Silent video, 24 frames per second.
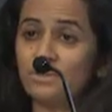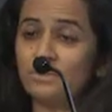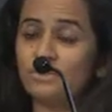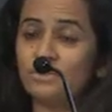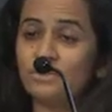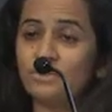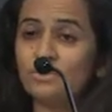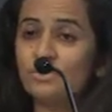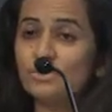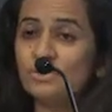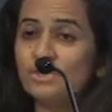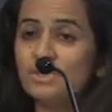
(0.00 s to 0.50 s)

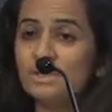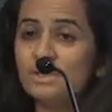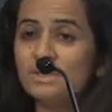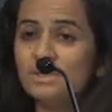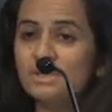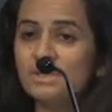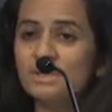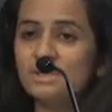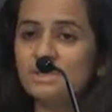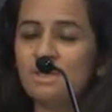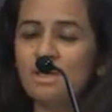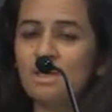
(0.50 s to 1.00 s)

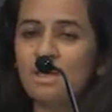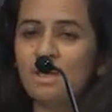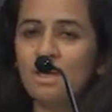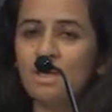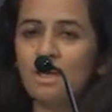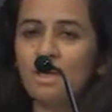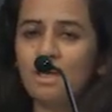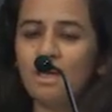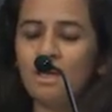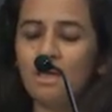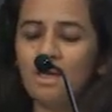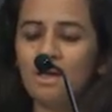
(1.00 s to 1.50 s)
institutions,
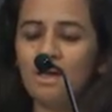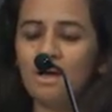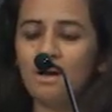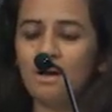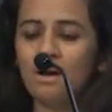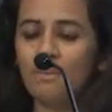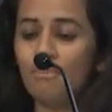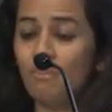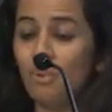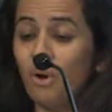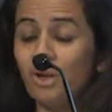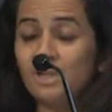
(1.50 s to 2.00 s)

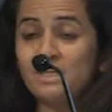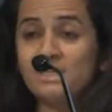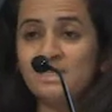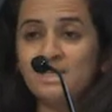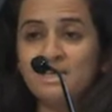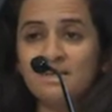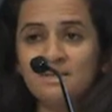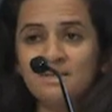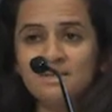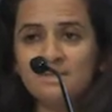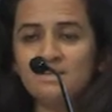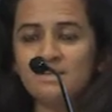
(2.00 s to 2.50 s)

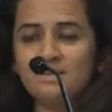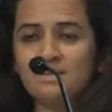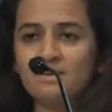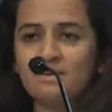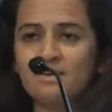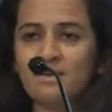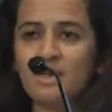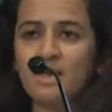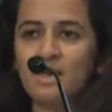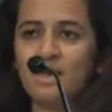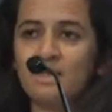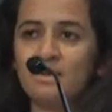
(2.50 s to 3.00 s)
policies,
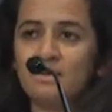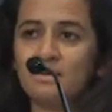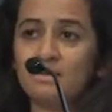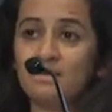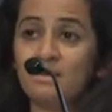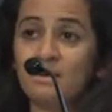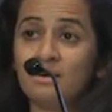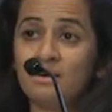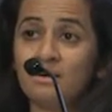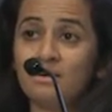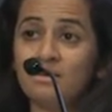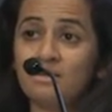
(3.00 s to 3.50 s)
and
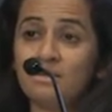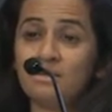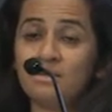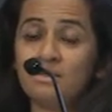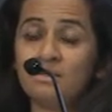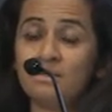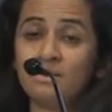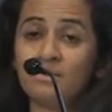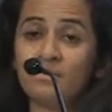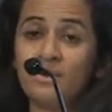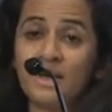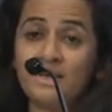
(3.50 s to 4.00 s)

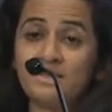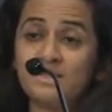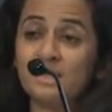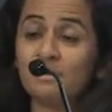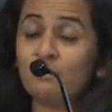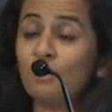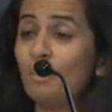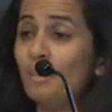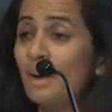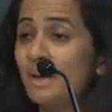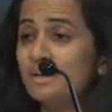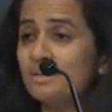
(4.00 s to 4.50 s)
the
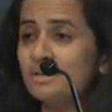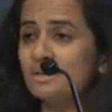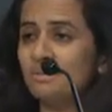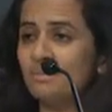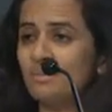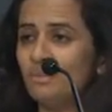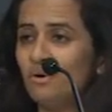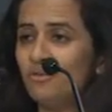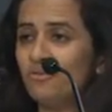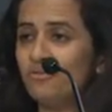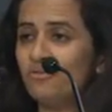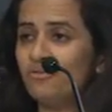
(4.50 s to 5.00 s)
rising
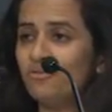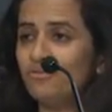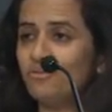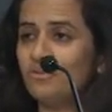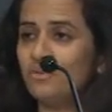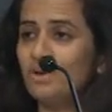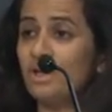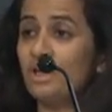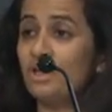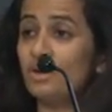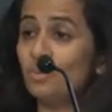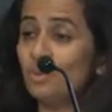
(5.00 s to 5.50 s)
momentum of
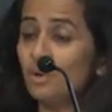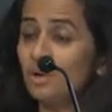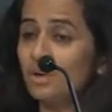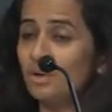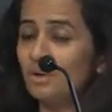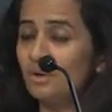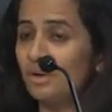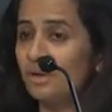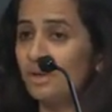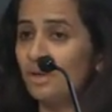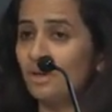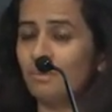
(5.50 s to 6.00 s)

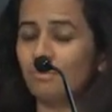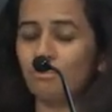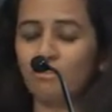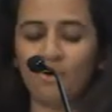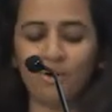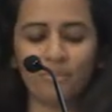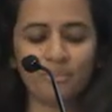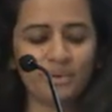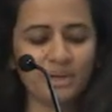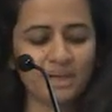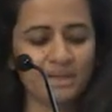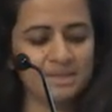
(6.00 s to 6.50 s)
inward-looking
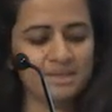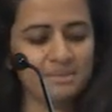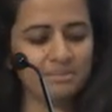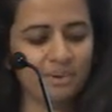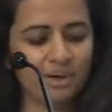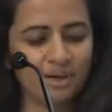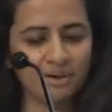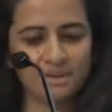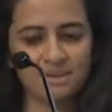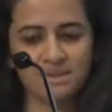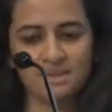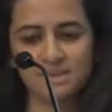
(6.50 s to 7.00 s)
populist
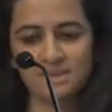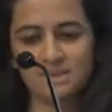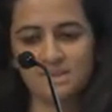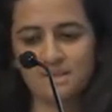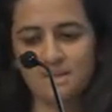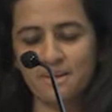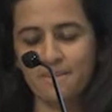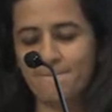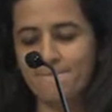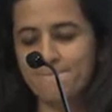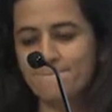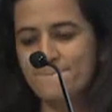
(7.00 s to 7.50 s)
parties.
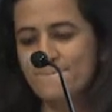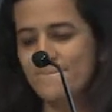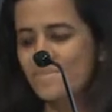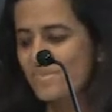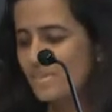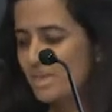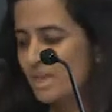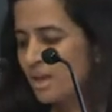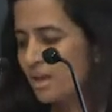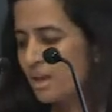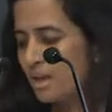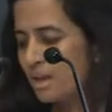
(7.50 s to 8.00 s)

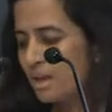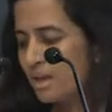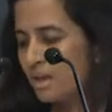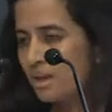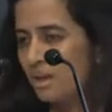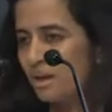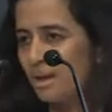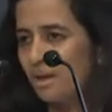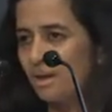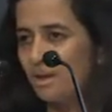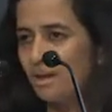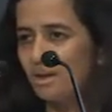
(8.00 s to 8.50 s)

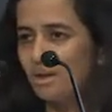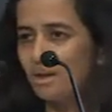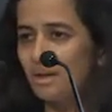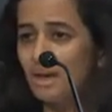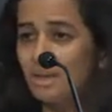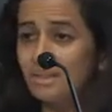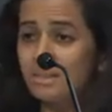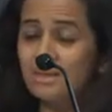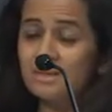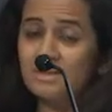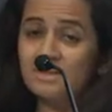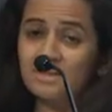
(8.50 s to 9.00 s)

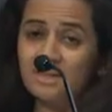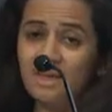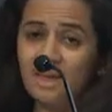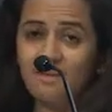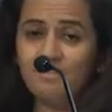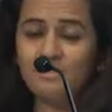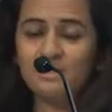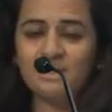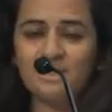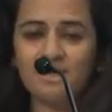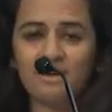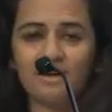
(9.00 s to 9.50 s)
At the
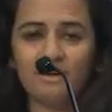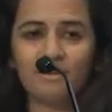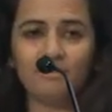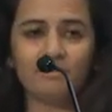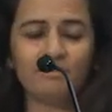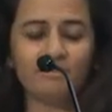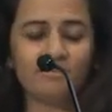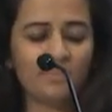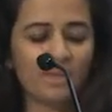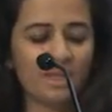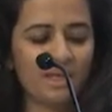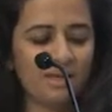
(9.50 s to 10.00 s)
same
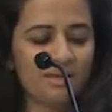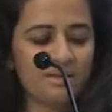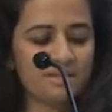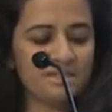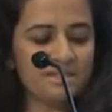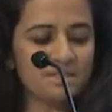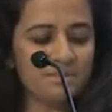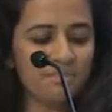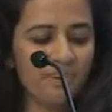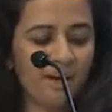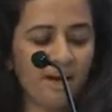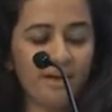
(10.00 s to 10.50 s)
time, in
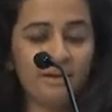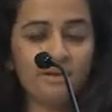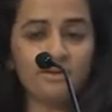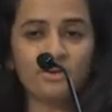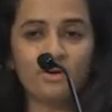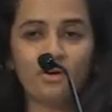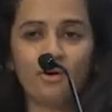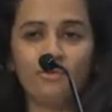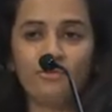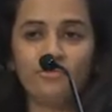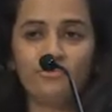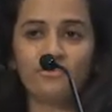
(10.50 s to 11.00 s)
spite
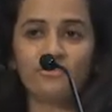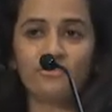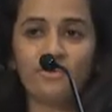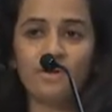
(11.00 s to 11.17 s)
of